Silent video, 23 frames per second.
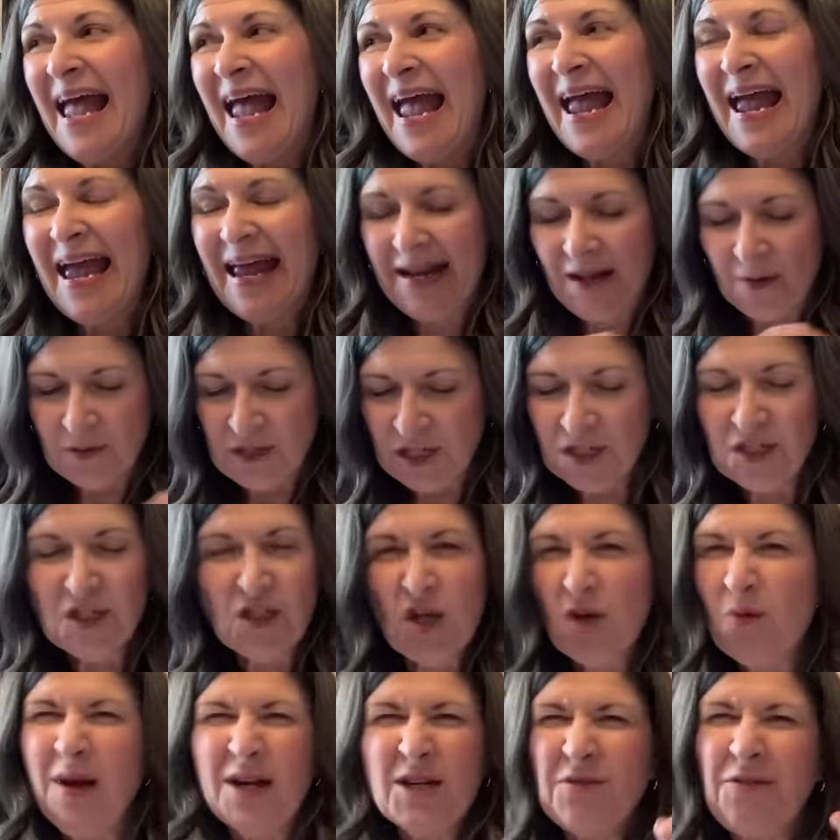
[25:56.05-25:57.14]
And it was just
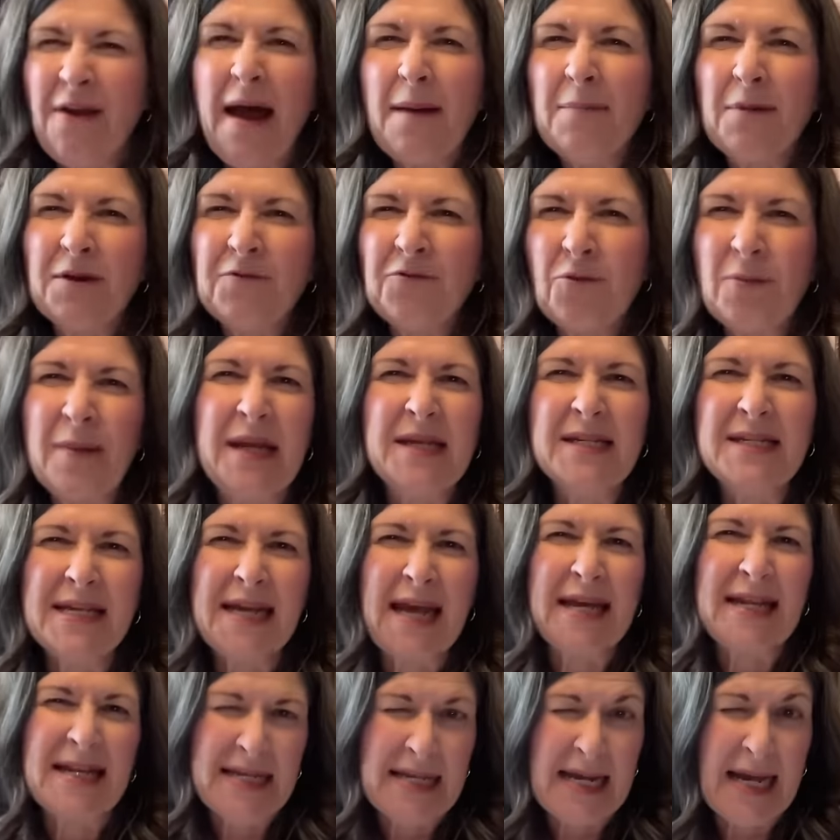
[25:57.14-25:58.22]
too much fabric for me to
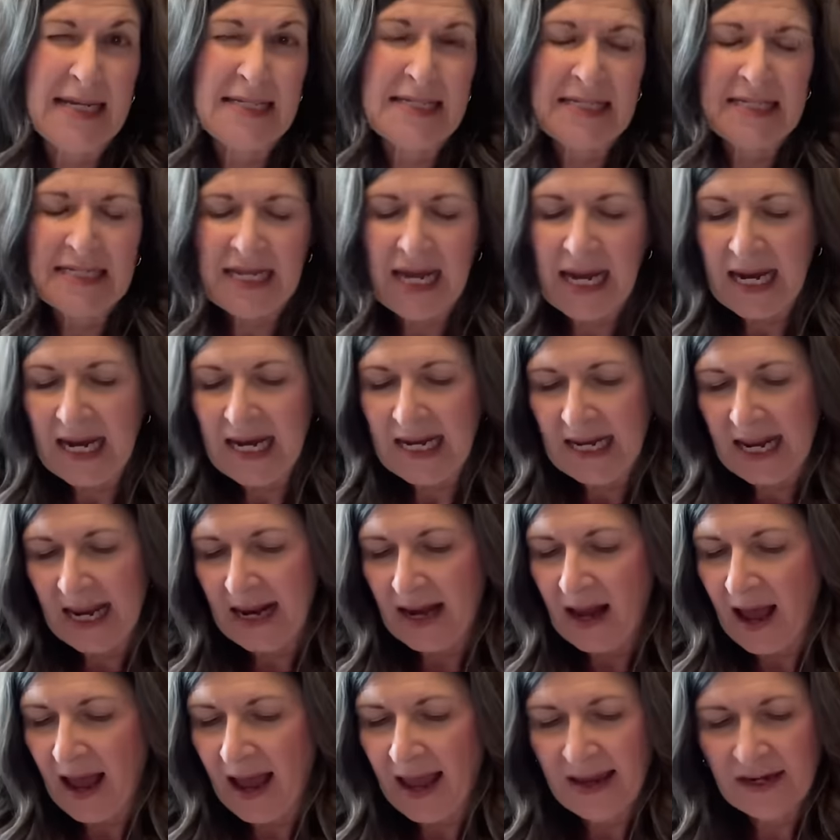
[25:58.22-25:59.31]
get it nice and tight. And
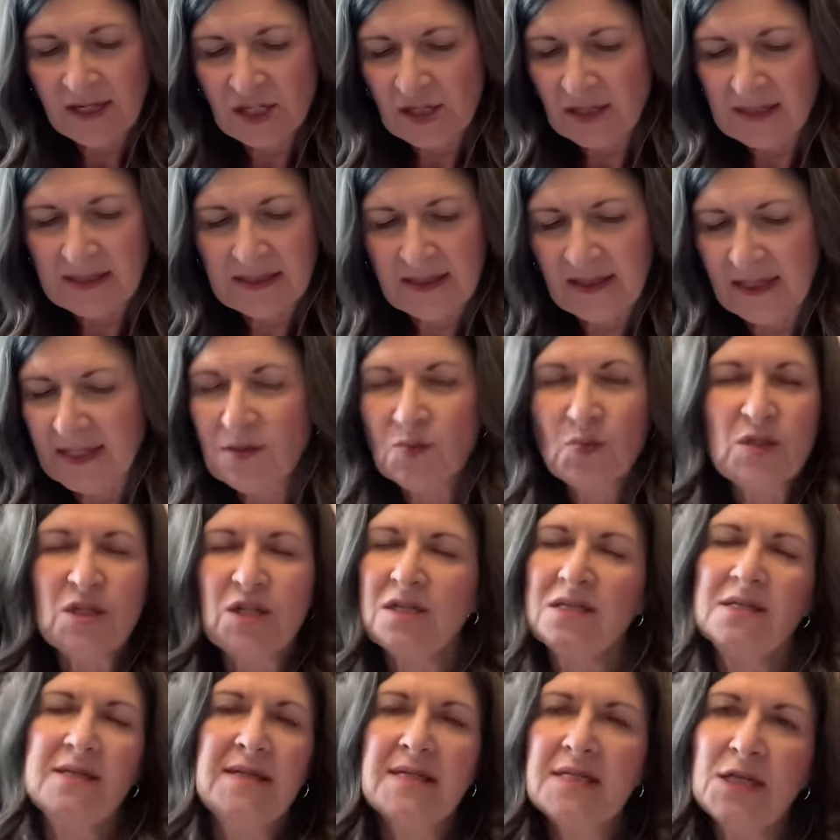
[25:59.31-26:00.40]
I just, this was
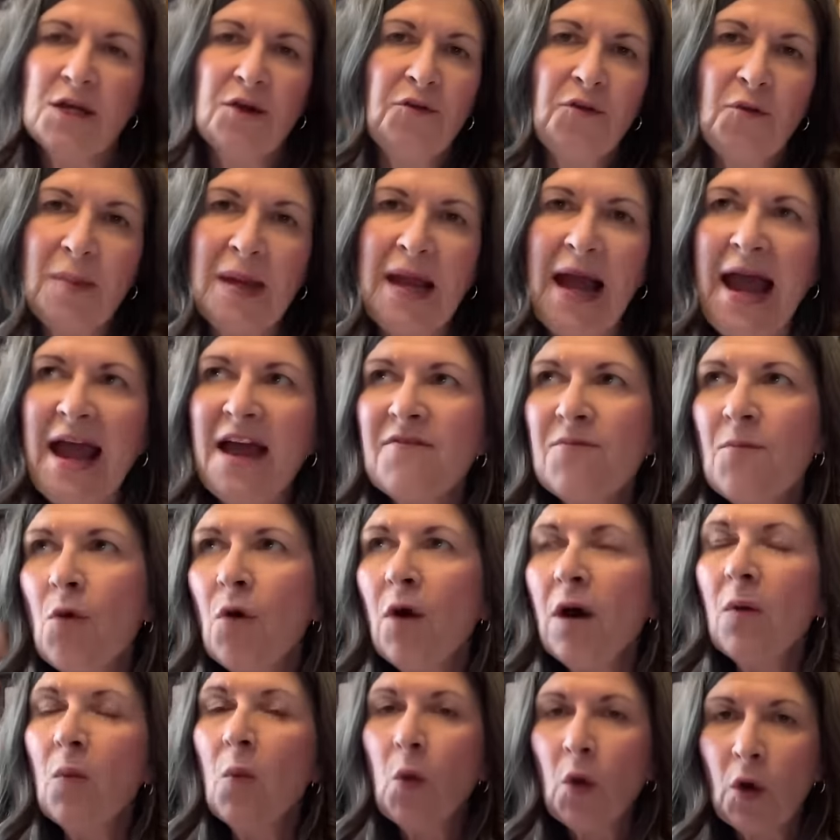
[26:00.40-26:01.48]
just easier for me. I have
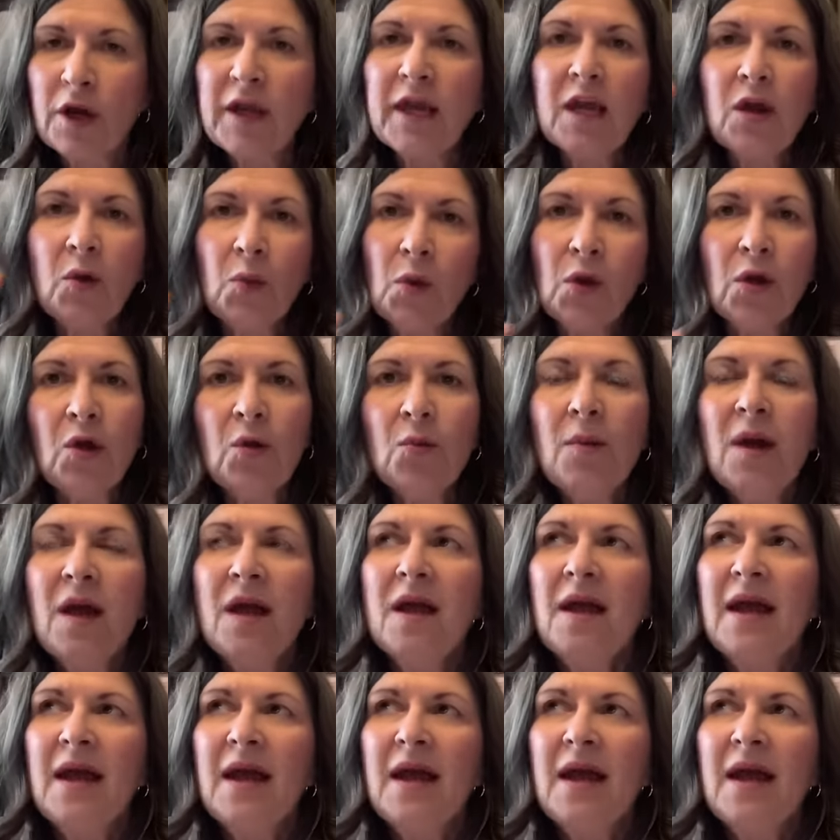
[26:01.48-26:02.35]
more working room.